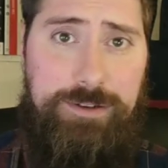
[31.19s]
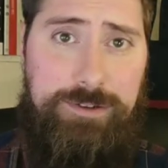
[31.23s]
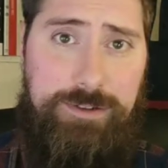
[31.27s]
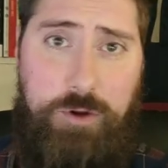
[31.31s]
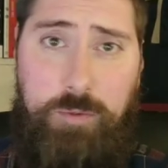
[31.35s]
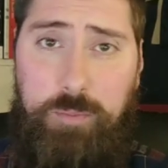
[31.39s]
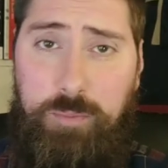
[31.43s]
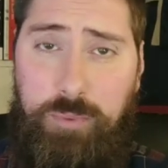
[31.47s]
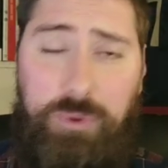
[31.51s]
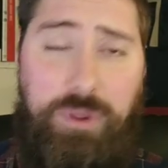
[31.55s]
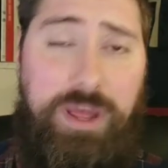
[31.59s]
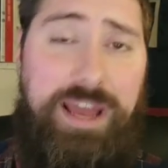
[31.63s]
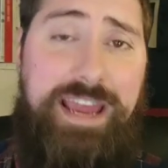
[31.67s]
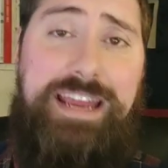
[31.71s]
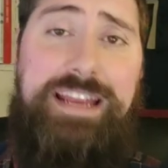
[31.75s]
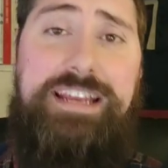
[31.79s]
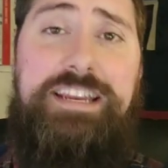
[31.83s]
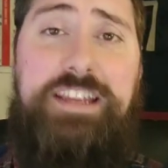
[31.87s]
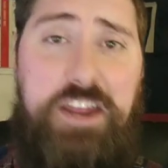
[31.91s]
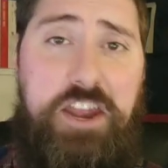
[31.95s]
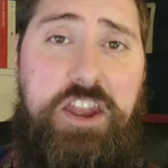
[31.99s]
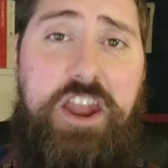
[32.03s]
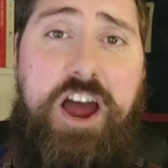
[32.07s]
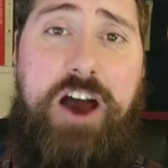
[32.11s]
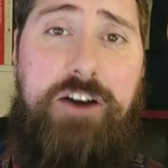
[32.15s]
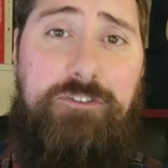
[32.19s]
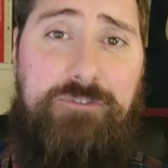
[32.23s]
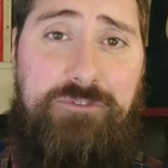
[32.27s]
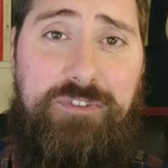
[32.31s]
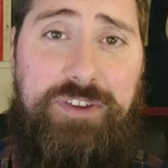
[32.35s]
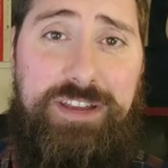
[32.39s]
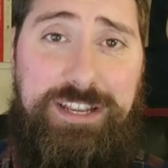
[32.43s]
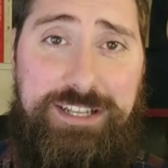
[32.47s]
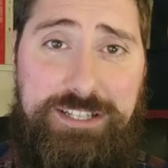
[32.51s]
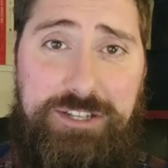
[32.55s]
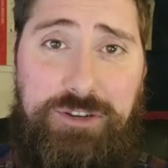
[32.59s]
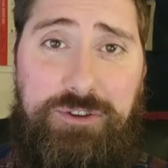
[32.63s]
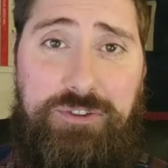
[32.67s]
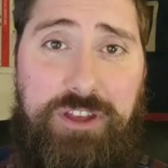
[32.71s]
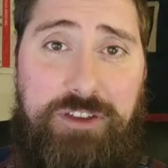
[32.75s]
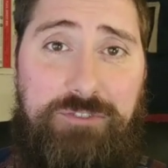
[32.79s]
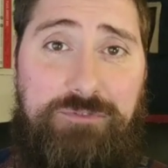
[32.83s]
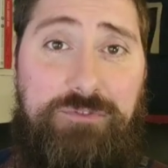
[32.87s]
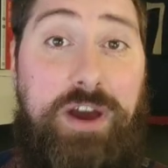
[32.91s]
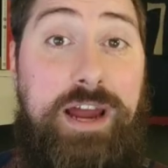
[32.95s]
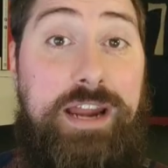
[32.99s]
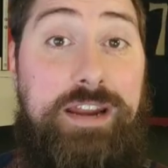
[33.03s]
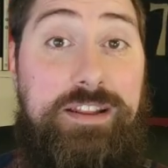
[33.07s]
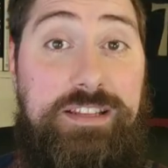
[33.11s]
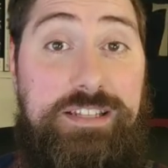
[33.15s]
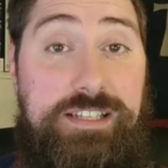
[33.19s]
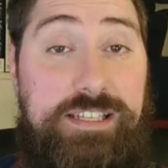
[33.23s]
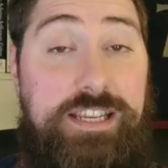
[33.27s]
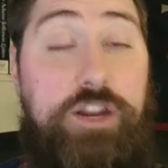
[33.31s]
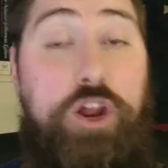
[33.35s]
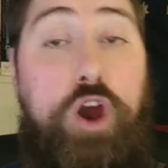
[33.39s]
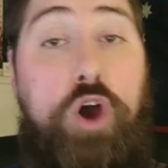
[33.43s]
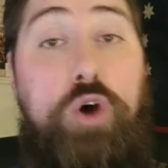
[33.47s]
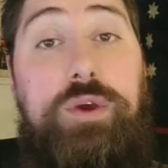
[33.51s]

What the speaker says: complained enough until they finally said,